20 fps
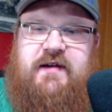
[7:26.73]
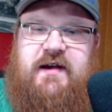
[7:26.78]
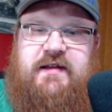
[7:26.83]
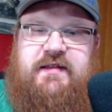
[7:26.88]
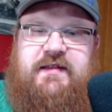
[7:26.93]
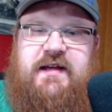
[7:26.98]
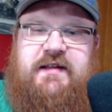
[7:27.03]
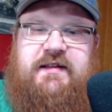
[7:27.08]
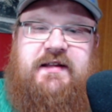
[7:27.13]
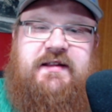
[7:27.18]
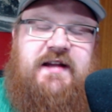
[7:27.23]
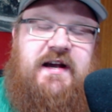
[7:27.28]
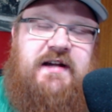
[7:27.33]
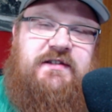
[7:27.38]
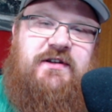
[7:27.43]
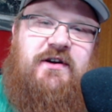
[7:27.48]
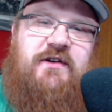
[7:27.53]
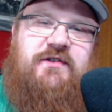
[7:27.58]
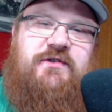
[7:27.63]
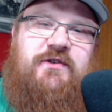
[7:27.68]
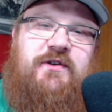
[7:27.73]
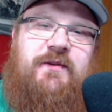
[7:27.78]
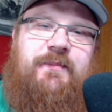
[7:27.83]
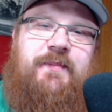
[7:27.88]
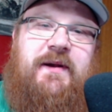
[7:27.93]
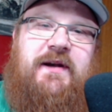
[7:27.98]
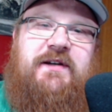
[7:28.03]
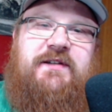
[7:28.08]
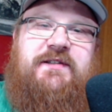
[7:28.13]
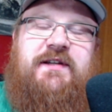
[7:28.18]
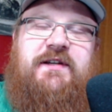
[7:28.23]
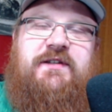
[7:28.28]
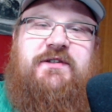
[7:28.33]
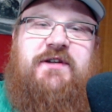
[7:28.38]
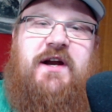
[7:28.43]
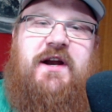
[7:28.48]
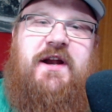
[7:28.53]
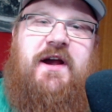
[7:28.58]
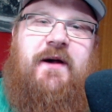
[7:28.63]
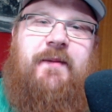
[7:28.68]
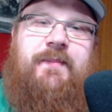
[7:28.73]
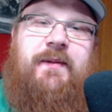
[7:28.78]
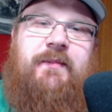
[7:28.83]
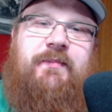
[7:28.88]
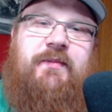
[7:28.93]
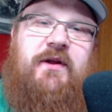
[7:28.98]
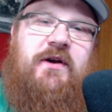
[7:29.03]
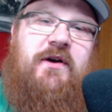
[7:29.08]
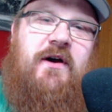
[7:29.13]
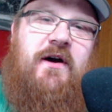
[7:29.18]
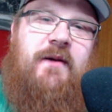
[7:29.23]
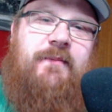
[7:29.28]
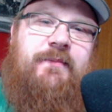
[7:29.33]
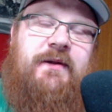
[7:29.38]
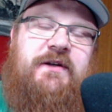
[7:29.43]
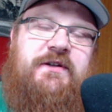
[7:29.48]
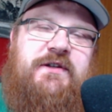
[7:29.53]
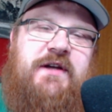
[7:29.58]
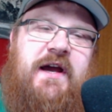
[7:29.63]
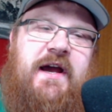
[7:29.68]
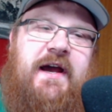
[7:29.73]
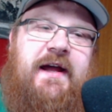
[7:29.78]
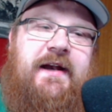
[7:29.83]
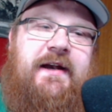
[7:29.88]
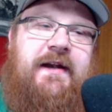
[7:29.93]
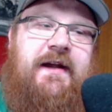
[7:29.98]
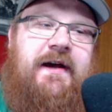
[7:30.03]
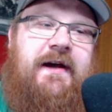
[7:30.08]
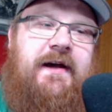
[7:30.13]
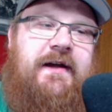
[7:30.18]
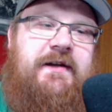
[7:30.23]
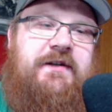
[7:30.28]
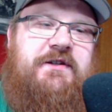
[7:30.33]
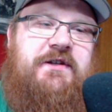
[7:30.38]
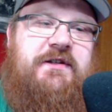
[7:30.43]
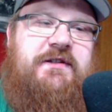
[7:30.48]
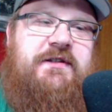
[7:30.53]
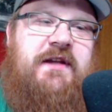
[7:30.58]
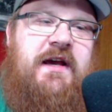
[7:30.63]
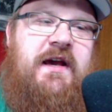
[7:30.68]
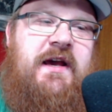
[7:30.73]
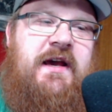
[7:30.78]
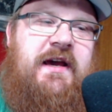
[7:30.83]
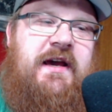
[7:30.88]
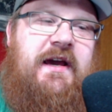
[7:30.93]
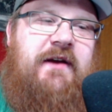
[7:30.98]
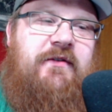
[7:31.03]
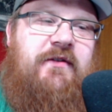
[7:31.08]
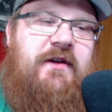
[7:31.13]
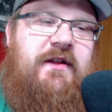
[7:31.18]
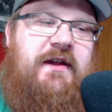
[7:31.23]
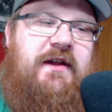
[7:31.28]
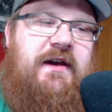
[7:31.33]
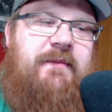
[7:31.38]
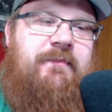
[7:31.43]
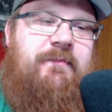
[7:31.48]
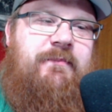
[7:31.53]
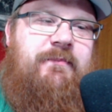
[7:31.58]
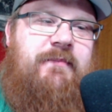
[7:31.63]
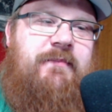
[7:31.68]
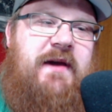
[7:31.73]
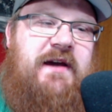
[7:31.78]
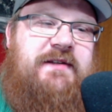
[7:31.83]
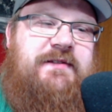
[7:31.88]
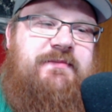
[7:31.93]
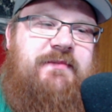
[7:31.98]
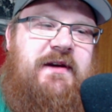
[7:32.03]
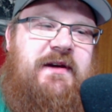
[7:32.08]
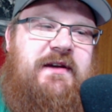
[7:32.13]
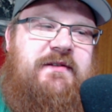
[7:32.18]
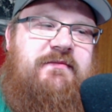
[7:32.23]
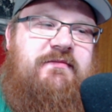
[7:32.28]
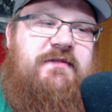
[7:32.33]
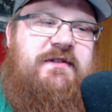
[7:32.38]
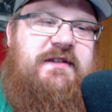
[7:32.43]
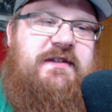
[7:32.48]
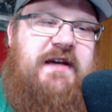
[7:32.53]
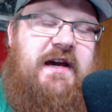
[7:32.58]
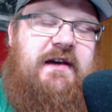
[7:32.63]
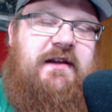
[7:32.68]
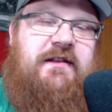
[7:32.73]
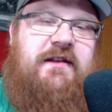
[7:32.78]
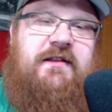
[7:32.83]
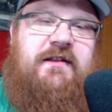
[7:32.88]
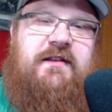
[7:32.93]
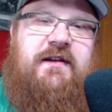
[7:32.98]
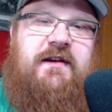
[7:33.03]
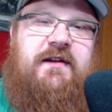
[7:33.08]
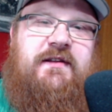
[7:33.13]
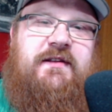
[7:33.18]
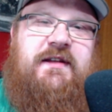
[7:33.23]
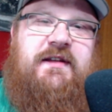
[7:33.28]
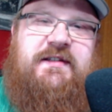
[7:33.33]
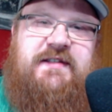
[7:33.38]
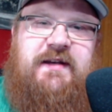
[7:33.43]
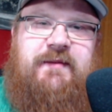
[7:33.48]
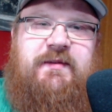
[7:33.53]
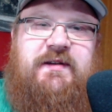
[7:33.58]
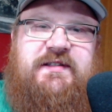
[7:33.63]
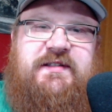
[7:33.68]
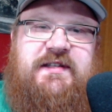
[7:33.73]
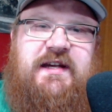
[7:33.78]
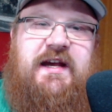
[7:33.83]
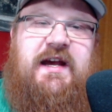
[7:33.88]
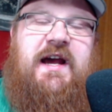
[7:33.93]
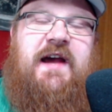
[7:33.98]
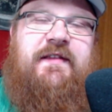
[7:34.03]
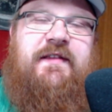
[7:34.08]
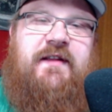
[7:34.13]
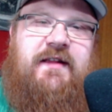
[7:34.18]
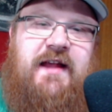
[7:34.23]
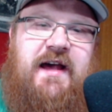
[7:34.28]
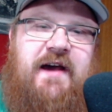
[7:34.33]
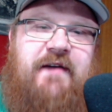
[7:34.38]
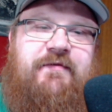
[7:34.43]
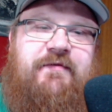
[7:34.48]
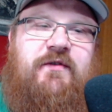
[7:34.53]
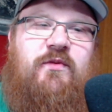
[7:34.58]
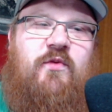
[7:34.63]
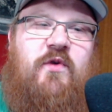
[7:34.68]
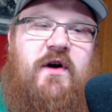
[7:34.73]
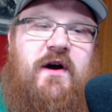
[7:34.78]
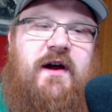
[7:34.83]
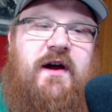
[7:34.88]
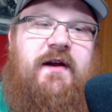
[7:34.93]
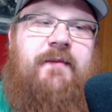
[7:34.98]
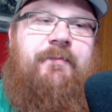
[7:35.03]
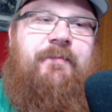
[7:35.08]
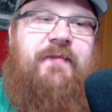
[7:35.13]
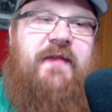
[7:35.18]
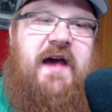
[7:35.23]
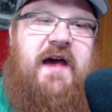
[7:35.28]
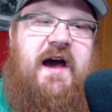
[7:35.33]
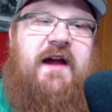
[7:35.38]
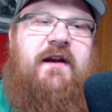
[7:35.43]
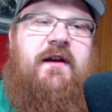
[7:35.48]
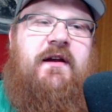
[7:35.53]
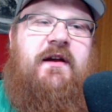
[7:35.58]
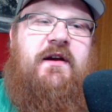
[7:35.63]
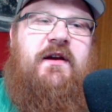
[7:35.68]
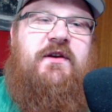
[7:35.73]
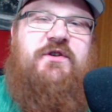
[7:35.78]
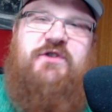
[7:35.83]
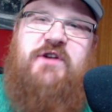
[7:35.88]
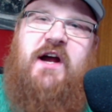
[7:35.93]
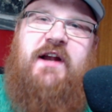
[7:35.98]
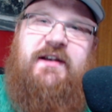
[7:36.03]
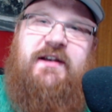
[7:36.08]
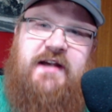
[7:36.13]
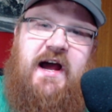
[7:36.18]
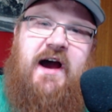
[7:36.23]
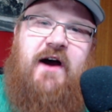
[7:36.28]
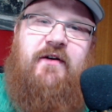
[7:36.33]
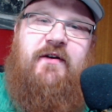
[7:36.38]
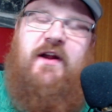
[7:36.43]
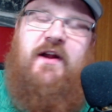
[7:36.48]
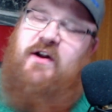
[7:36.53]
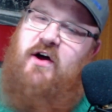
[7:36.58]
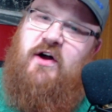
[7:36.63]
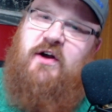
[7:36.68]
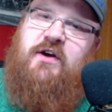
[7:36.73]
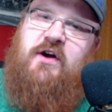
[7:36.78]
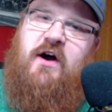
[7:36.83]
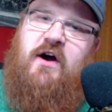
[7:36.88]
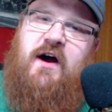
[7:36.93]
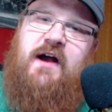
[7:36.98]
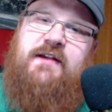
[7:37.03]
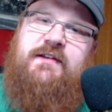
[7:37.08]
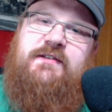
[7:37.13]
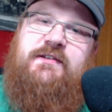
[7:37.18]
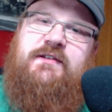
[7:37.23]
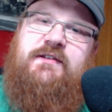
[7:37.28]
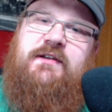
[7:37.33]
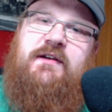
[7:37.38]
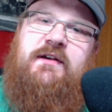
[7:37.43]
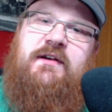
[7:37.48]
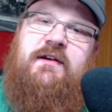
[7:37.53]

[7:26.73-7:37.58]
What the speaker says: think that that's all Jordan Peterson is trying to help people accomplish. And it really makes me sick that the CBC and the left want that shut down at all costs.